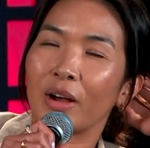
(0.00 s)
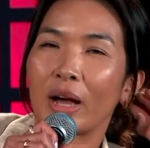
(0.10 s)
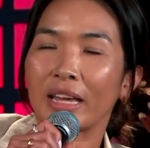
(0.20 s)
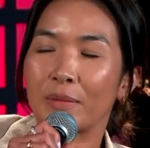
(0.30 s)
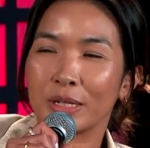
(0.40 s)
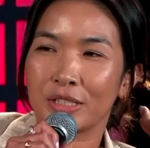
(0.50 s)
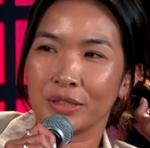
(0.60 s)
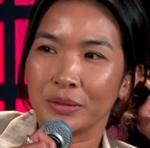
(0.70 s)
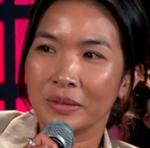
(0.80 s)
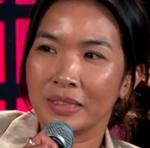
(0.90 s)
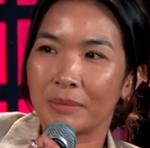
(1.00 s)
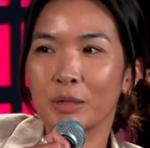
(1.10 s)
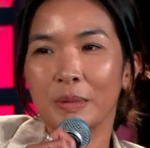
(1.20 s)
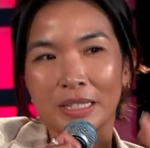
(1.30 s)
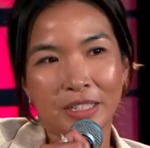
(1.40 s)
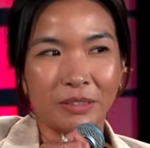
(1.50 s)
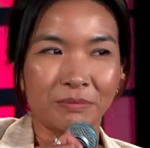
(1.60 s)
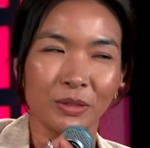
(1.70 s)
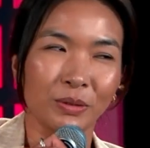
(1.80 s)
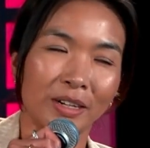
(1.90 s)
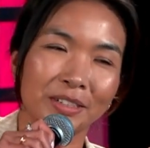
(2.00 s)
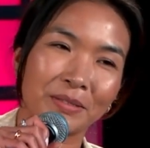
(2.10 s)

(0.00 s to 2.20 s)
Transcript: Can I pick two? I'm going to pick two. Who cares?